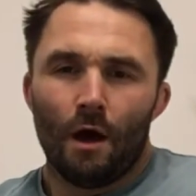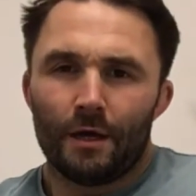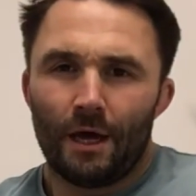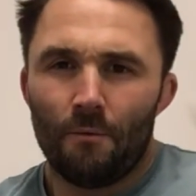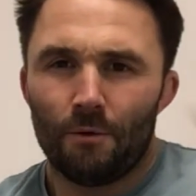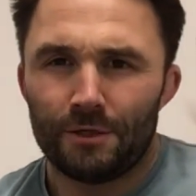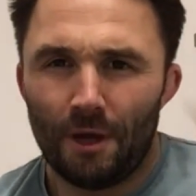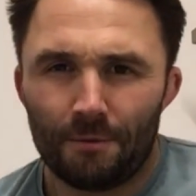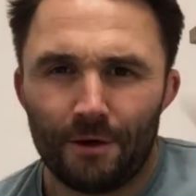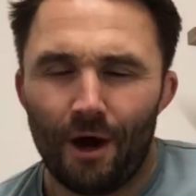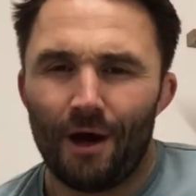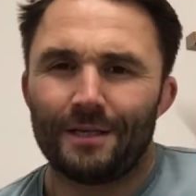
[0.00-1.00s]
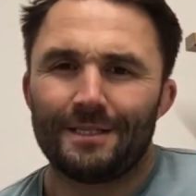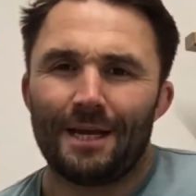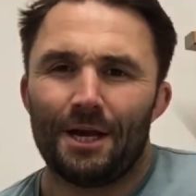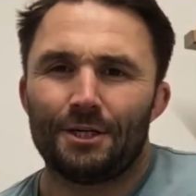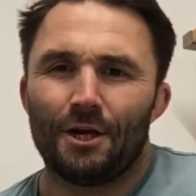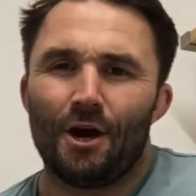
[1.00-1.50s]
Okay, what's up guys?
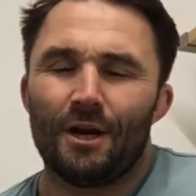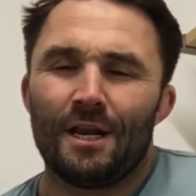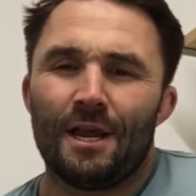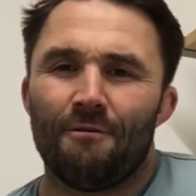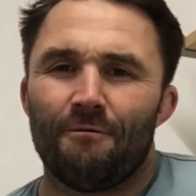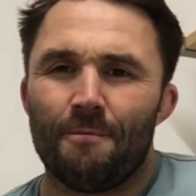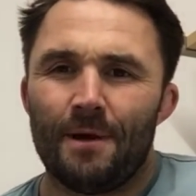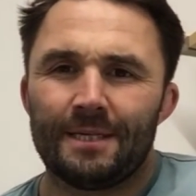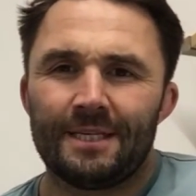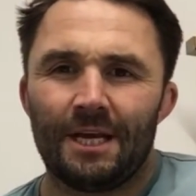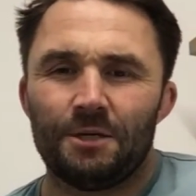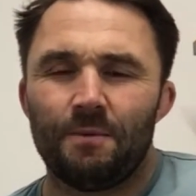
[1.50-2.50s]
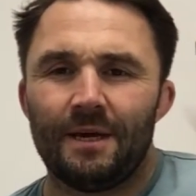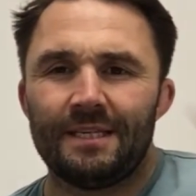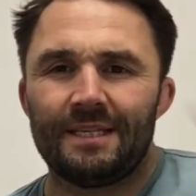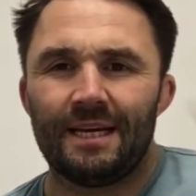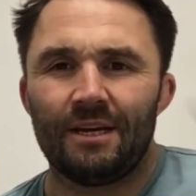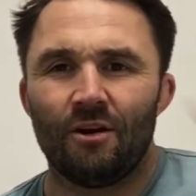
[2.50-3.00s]
Sash Arden here from
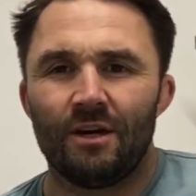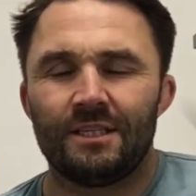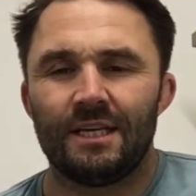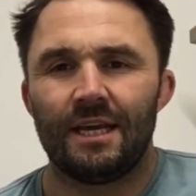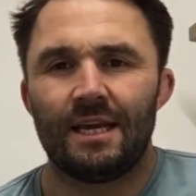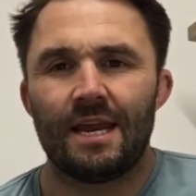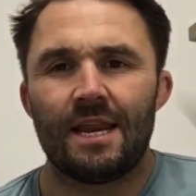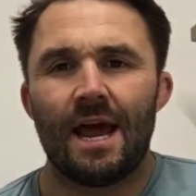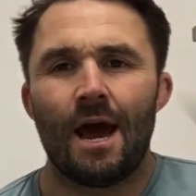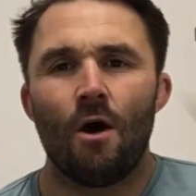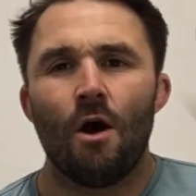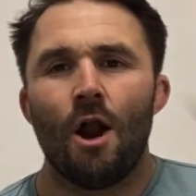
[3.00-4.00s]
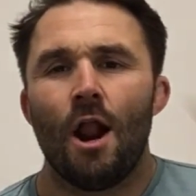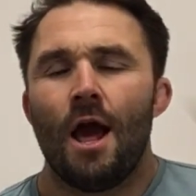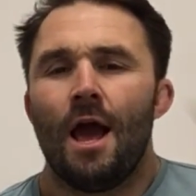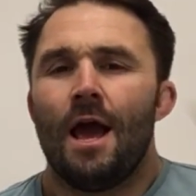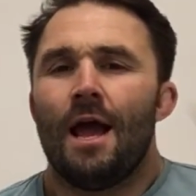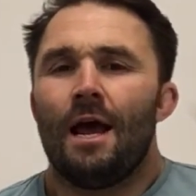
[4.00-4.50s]
SHPT90. Now,
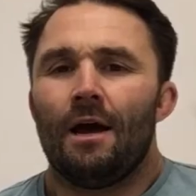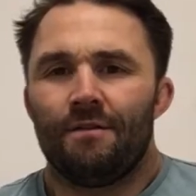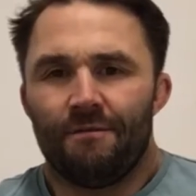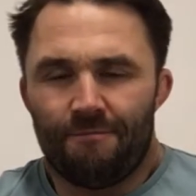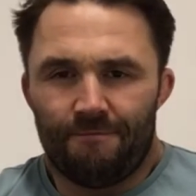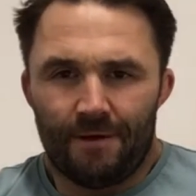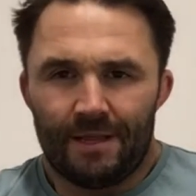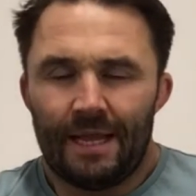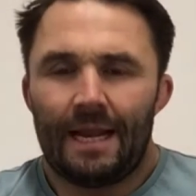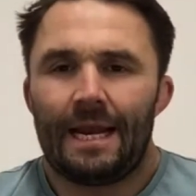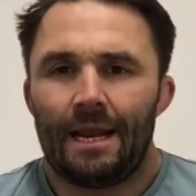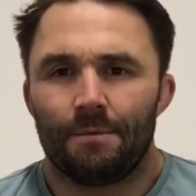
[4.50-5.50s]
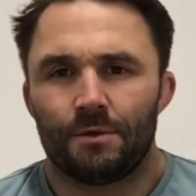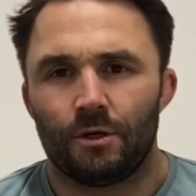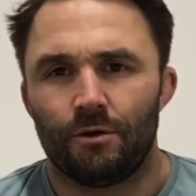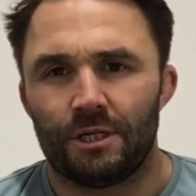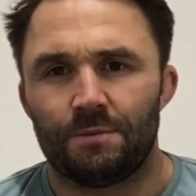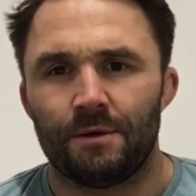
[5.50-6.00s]
in the lead up to
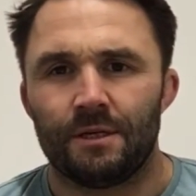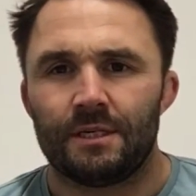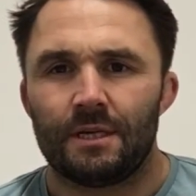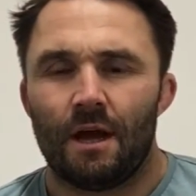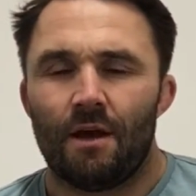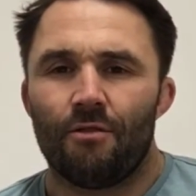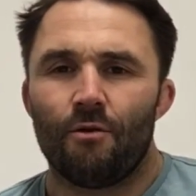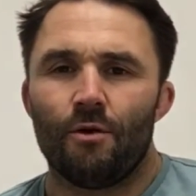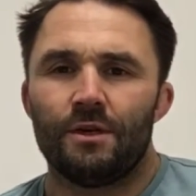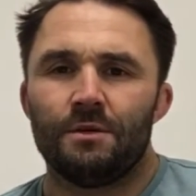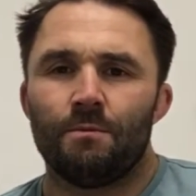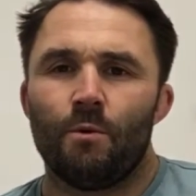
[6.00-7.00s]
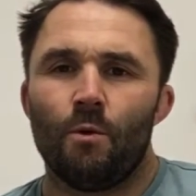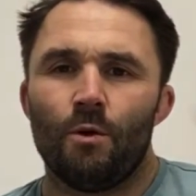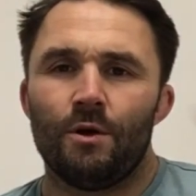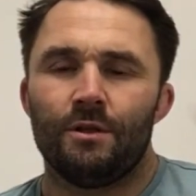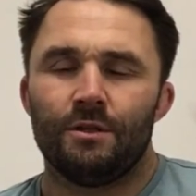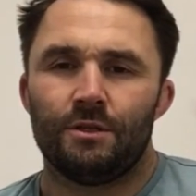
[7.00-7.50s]
Christmas, I thought it was
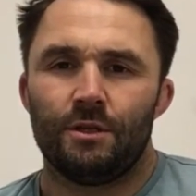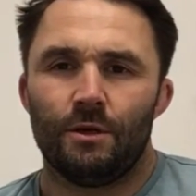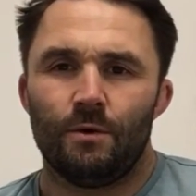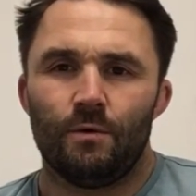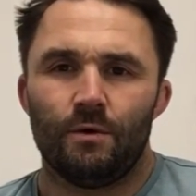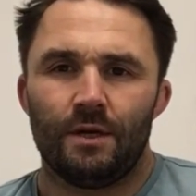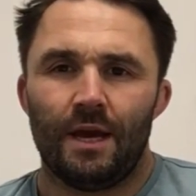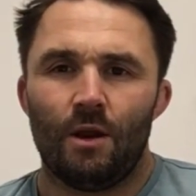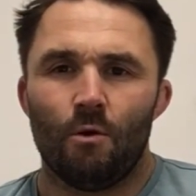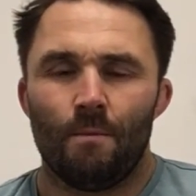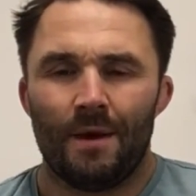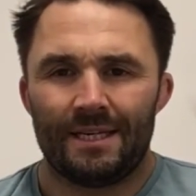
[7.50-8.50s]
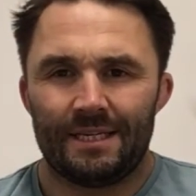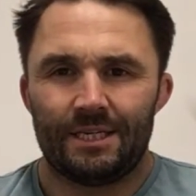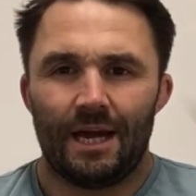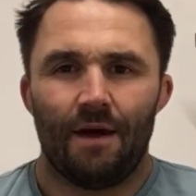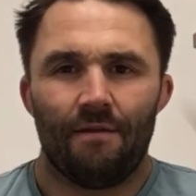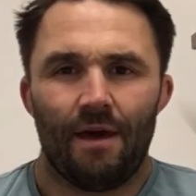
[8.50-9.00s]
important to get a little
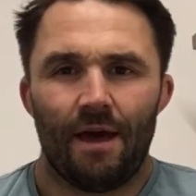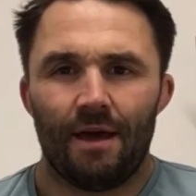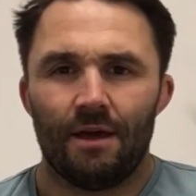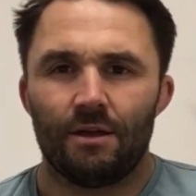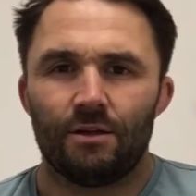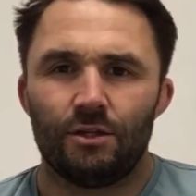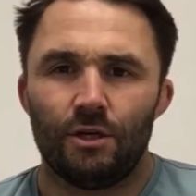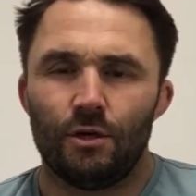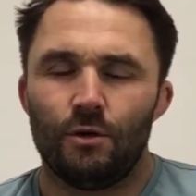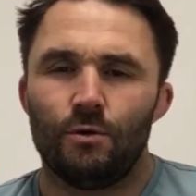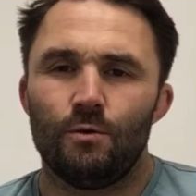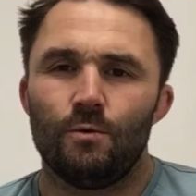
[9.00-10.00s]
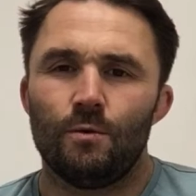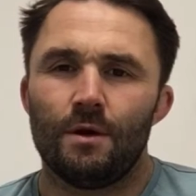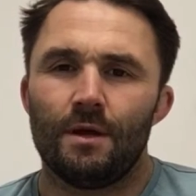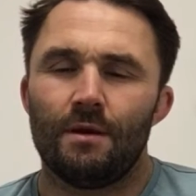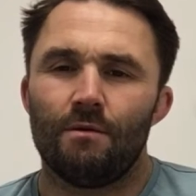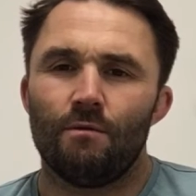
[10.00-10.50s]
message out there to
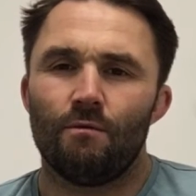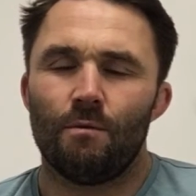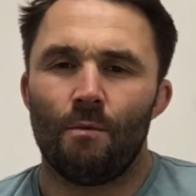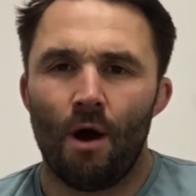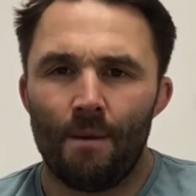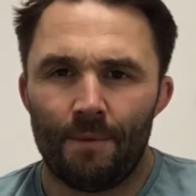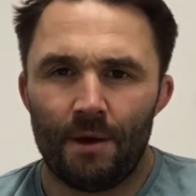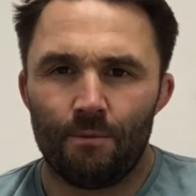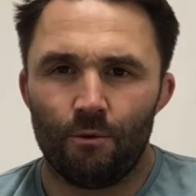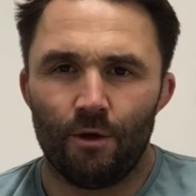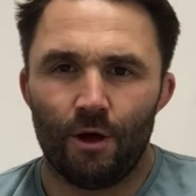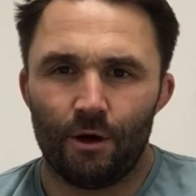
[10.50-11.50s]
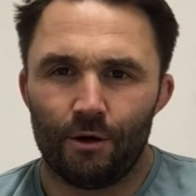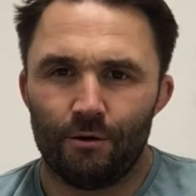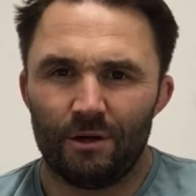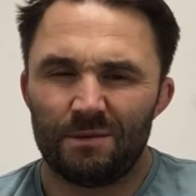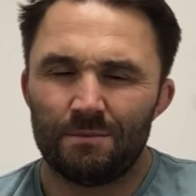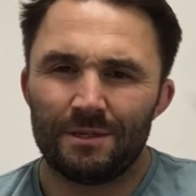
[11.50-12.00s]
remind people that
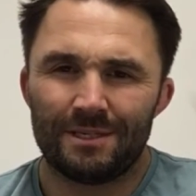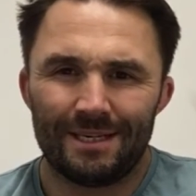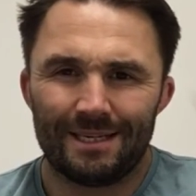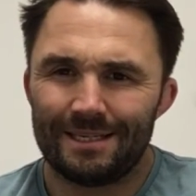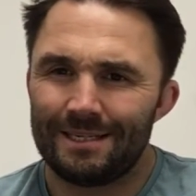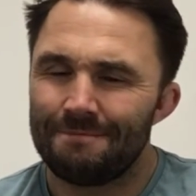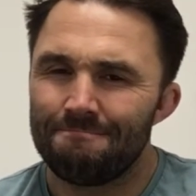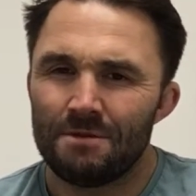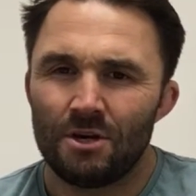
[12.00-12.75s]
Christmas is,